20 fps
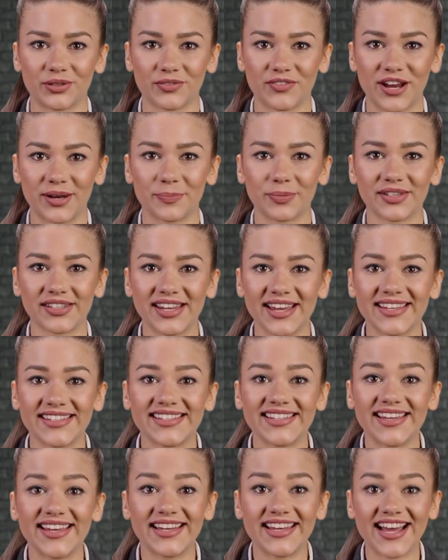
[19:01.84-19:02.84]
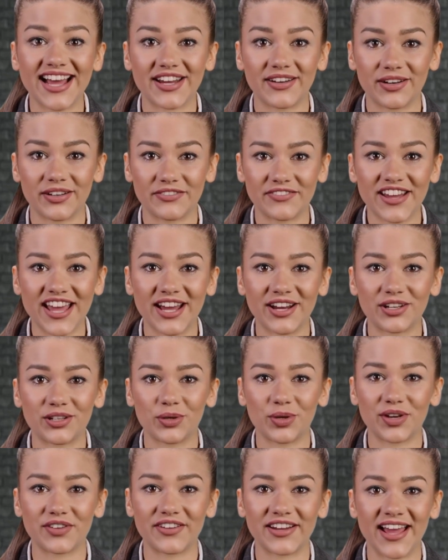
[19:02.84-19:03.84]
represents the inherent
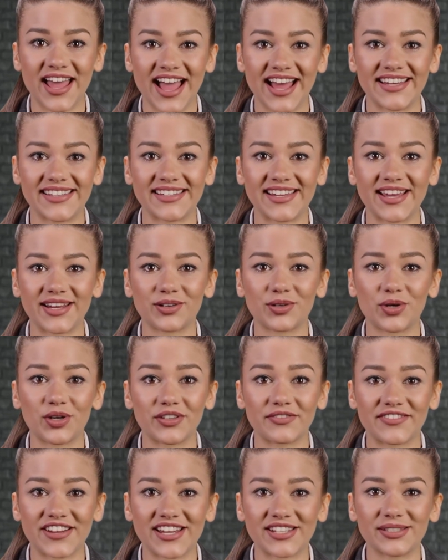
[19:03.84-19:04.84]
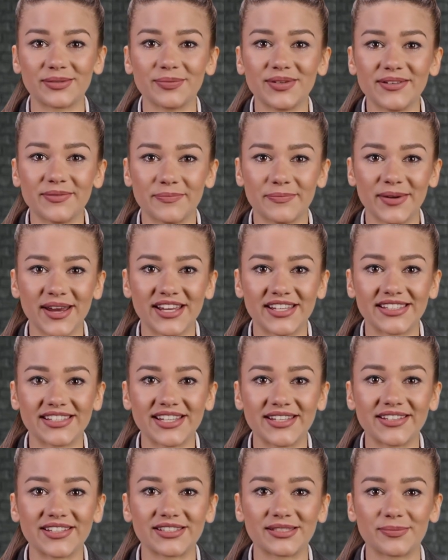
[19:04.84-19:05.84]
value of an asset or investment based
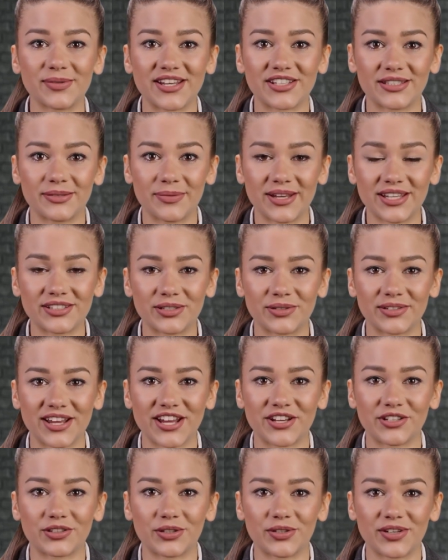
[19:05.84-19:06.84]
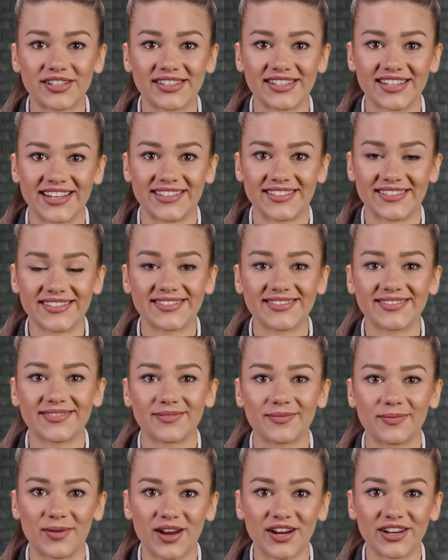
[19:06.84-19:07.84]
on its fundamental characteristics,
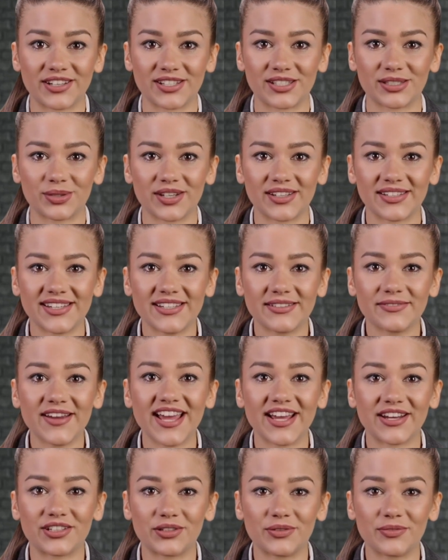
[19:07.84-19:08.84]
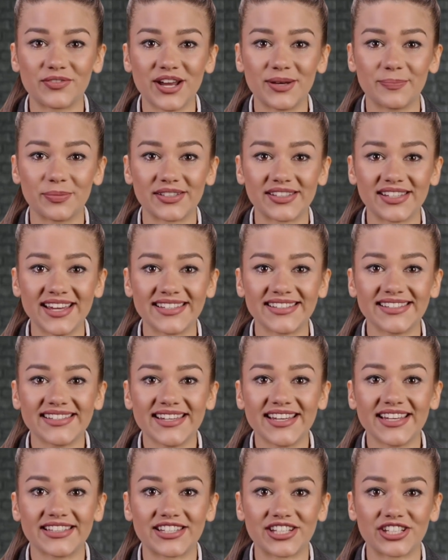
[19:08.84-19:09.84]
while extrinsic value represents
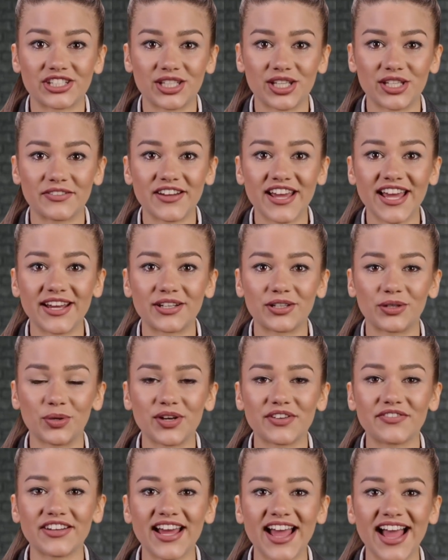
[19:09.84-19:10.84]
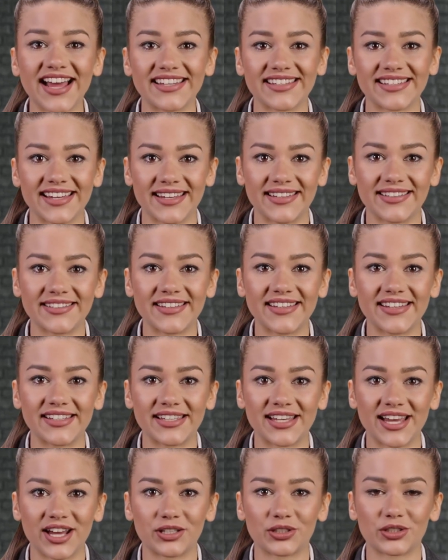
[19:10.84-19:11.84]
the additional value of an asset that is
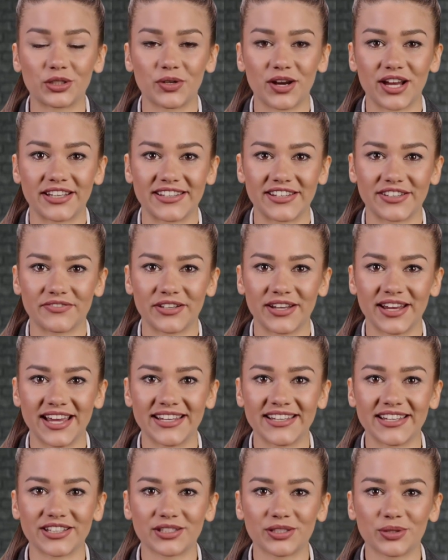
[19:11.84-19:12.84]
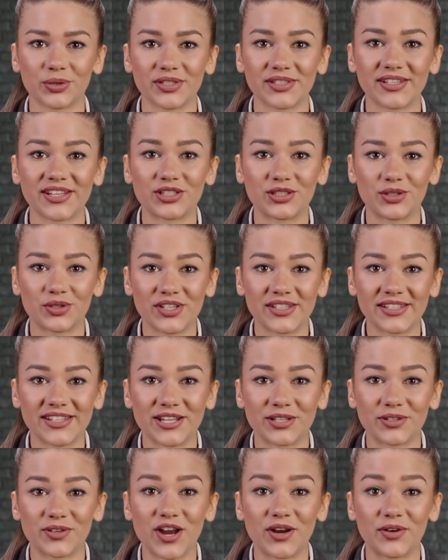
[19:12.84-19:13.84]
not directly related to its
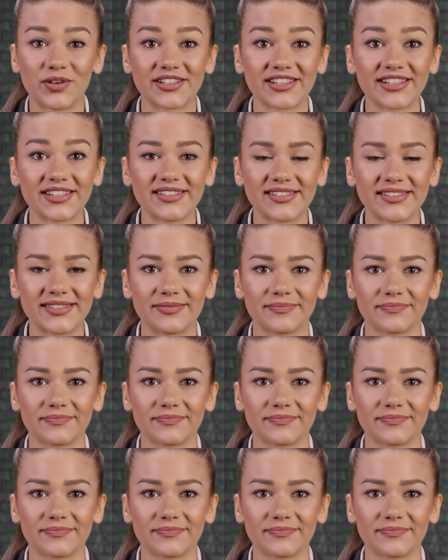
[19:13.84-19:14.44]
intrinsic qualities.